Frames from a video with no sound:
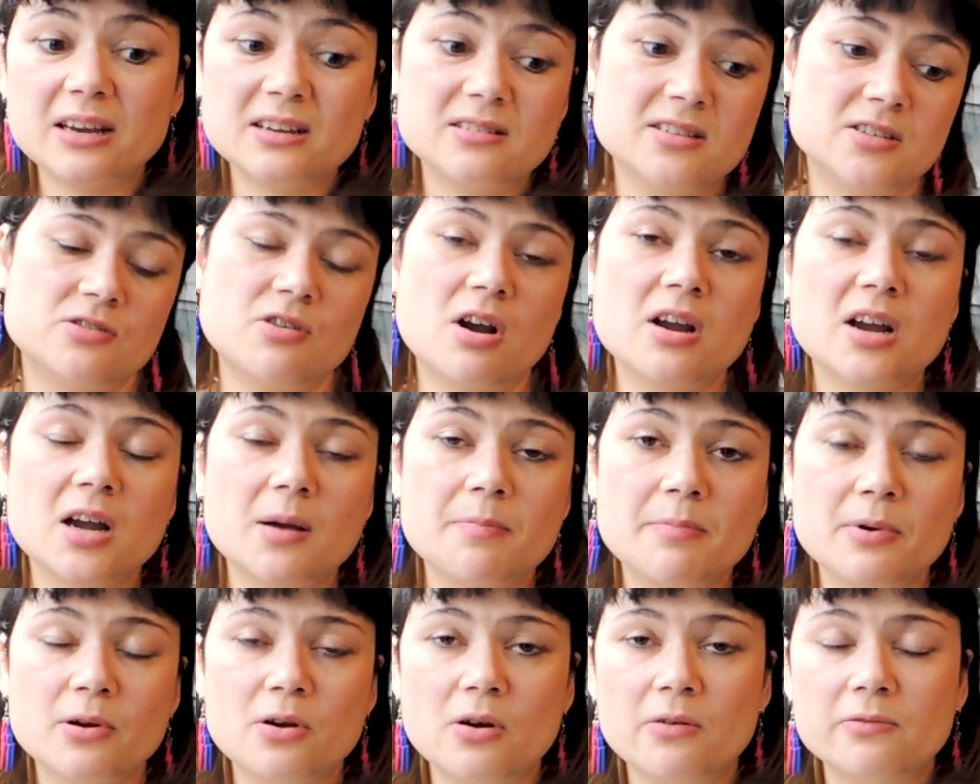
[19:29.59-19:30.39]
strike
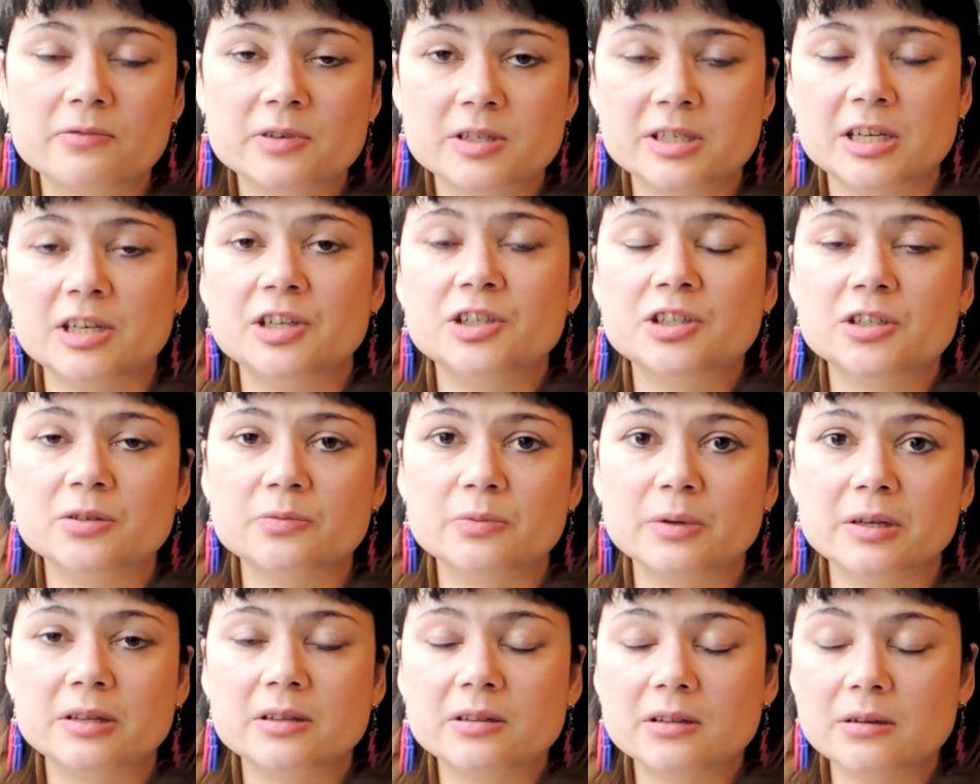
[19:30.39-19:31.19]
up a
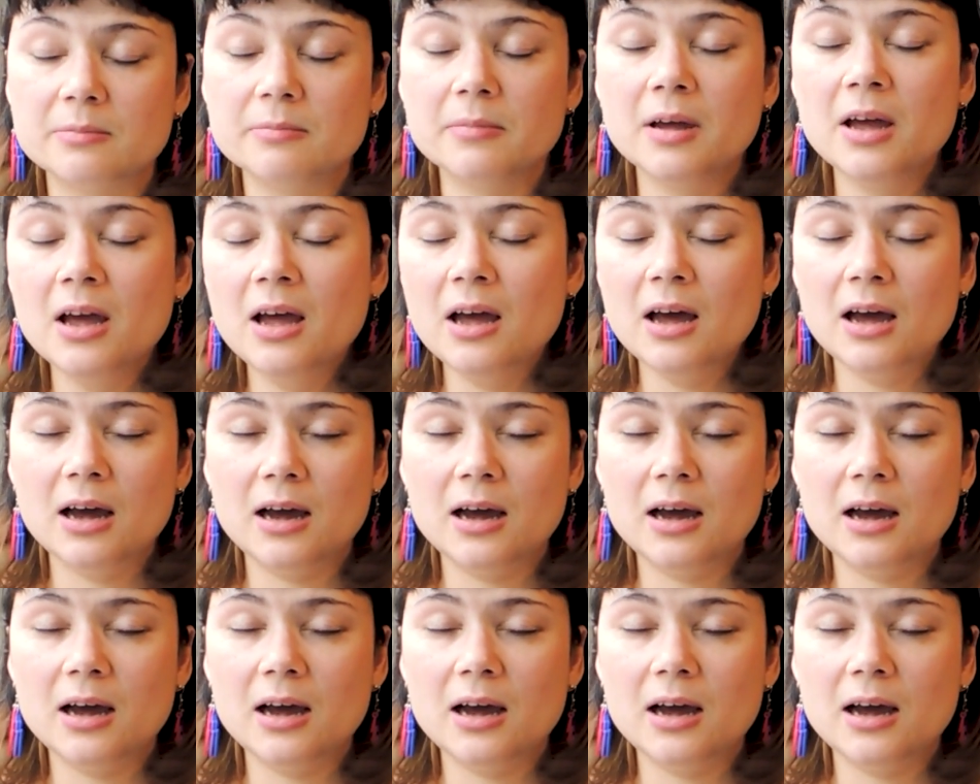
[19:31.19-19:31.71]
conversation with them,